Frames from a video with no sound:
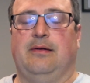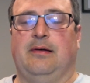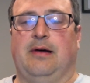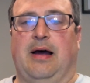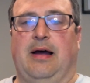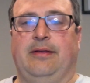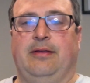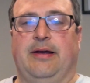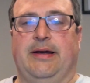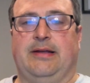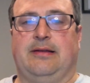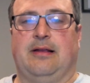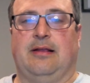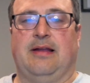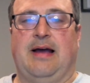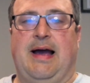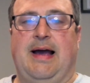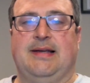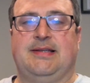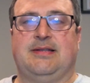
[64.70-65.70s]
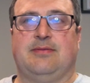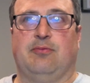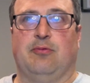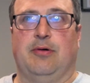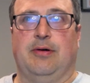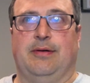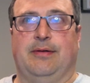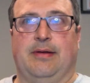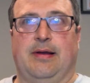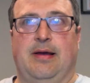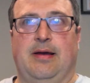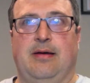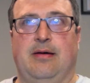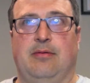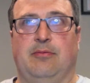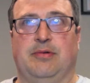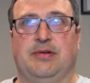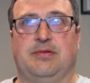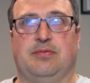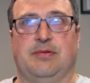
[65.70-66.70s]
Unlike the last one,
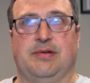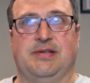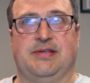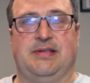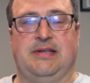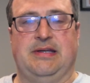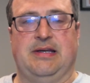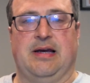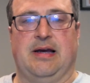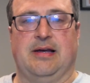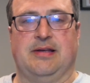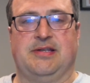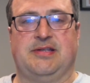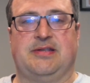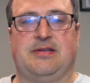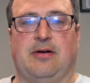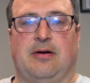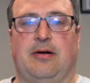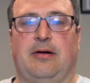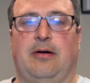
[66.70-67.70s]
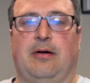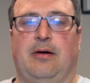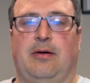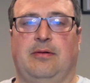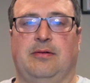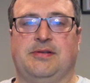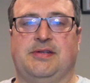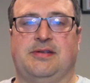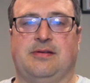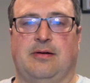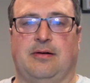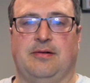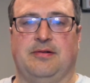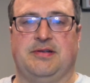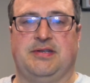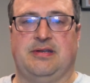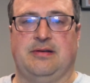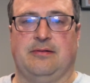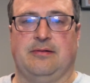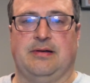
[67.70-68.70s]
which was the Star All-Star
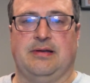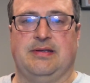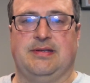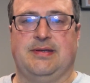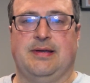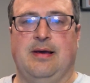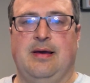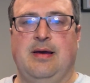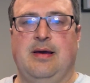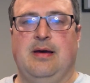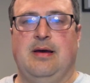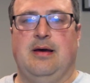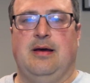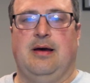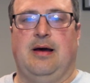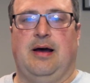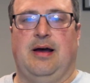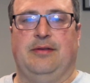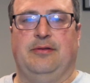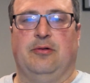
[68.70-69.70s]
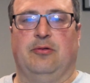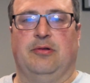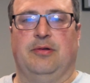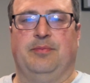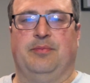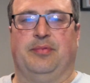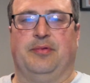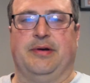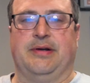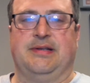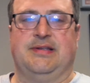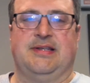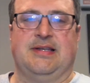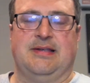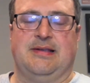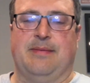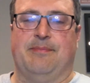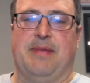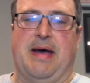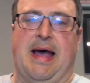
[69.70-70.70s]
series, Nolan brings
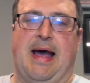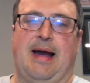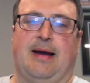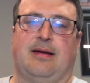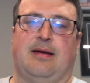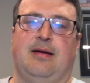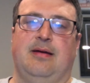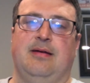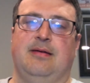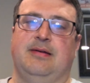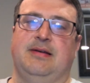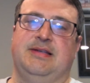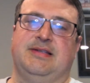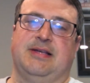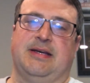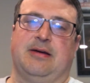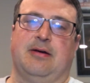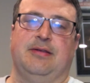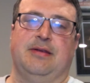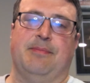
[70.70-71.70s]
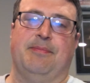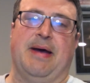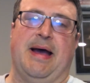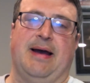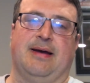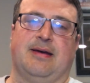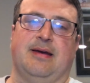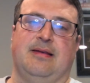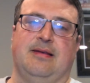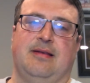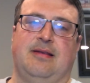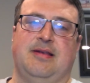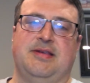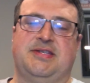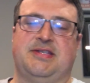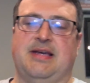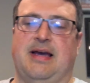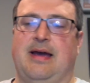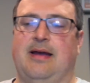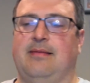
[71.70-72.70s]
in the back. He's like on the back end of the
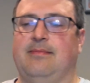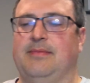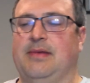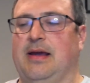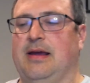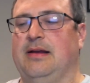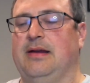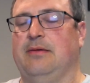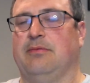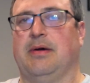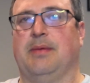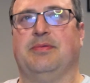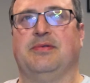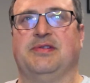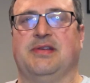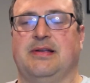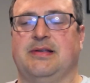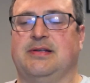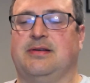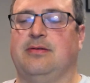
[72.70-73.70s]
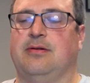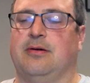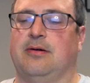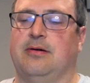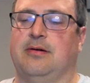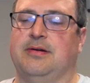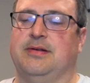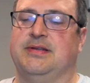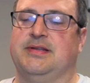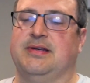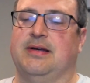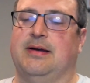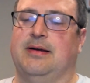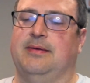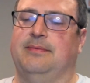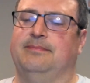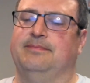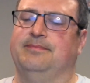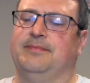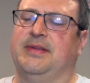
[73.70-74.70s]
set, and he represents cards,
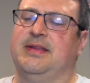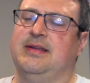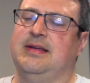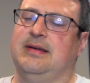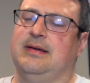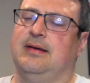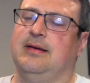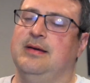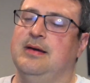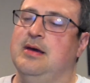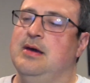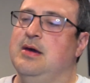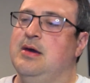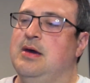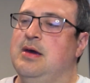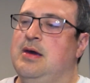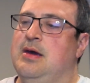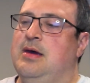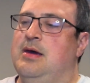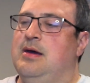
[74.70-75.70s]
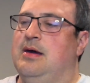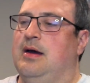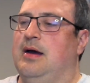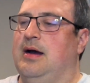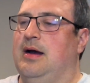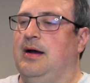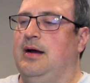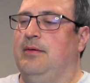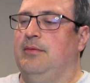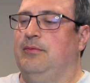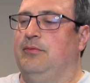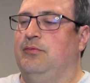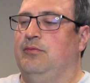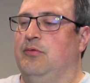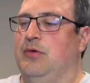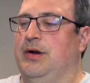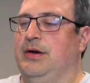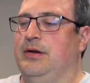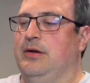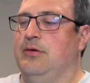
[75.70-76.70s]
I think,
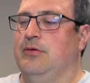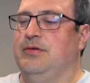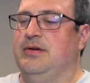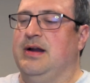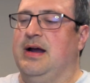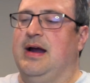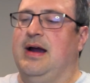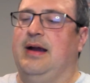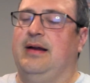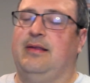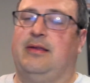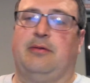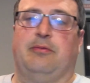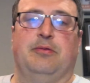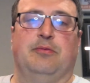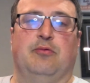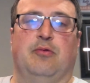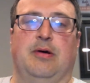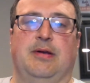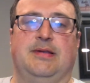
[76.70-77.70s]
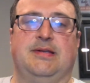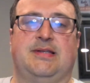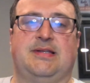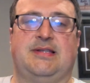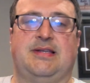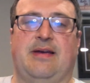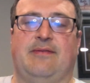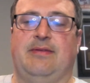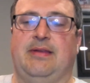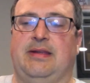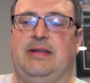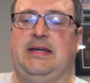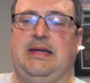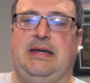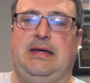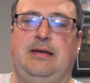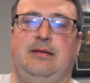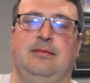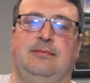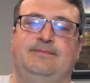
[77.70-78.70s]
109 through
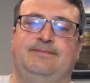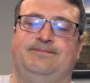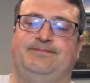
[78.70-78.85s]
117.